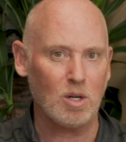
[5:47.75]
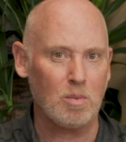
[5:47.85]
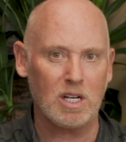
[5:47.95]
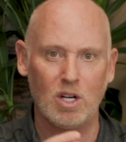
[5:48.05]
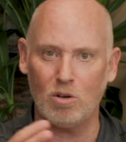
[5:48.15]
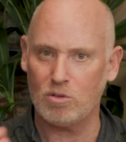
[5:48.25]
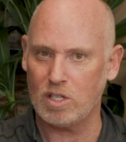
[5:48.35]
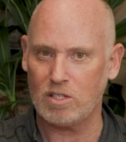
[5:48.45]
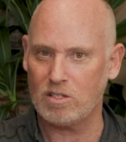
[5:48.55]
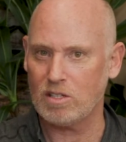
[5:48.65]
Nobody
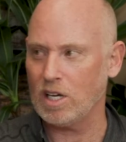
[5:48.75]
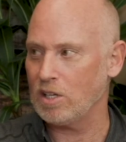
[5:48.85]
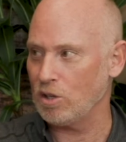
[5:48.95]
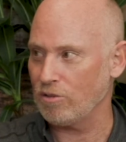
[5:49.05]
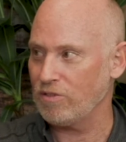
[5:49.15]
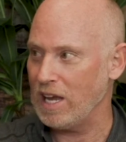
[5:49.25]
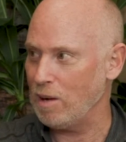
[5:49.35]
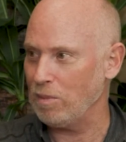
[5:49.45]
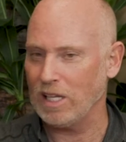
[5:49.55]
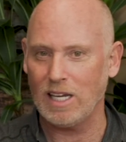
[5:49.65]
knows it's uh, your
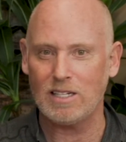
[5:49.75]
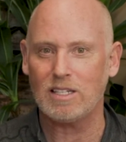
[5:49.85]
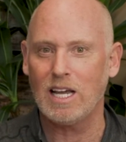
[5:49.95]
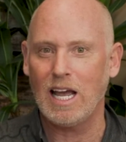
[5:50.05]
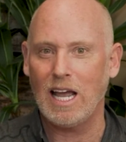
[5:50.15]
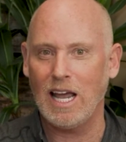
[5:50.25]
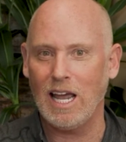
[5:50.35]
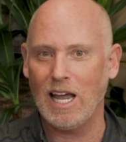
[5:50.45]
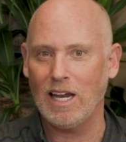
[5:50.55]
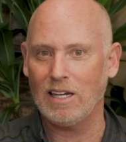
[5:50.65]
family's.
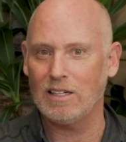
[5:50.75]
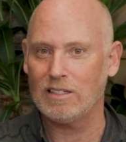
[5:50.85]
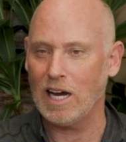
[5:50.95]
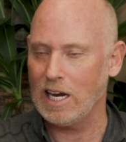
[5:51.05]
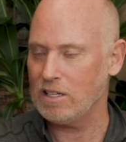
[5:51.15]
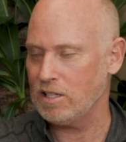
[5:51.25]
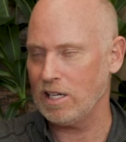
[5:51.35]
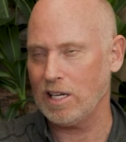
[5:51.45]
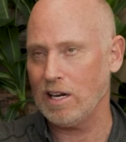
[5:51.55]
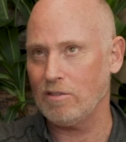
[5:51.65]
And
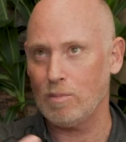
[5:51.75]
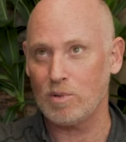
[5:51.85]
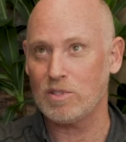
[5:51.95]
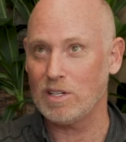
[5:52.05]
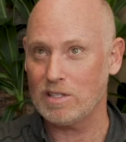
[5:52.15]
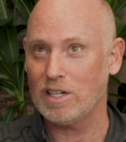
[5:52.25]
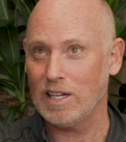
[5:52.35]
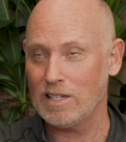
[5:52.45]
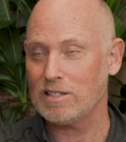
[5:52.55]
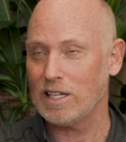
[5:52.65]
Dynasty kind of represents it
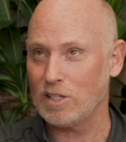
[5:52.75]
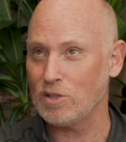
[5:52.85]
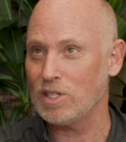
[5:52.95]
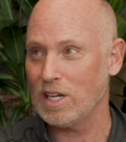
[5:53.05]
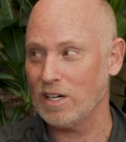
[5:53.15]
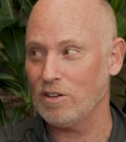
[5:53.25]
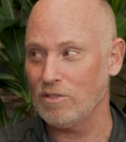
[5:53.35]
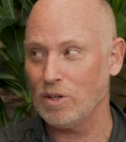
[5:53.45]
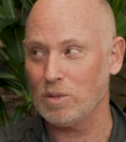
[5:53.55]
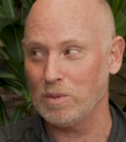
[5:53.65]
as, like you said,
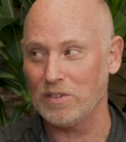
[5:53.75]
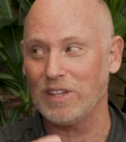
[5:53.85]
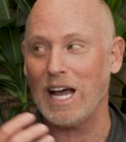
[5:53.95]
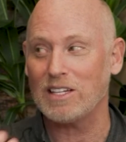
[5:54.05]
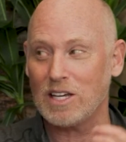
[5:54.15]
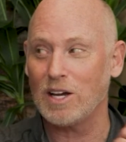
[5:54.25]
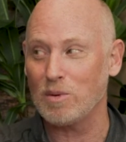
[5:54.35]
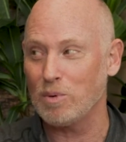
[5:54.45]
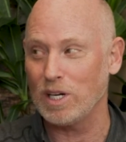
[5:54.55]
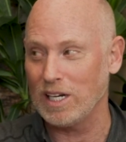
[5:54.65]
irrevocable. That's how
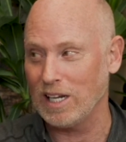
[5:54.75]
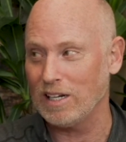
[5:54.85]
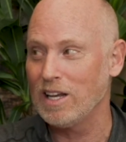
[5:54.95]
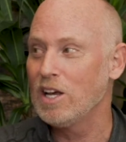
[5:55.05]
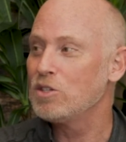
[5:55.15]
you're putting it.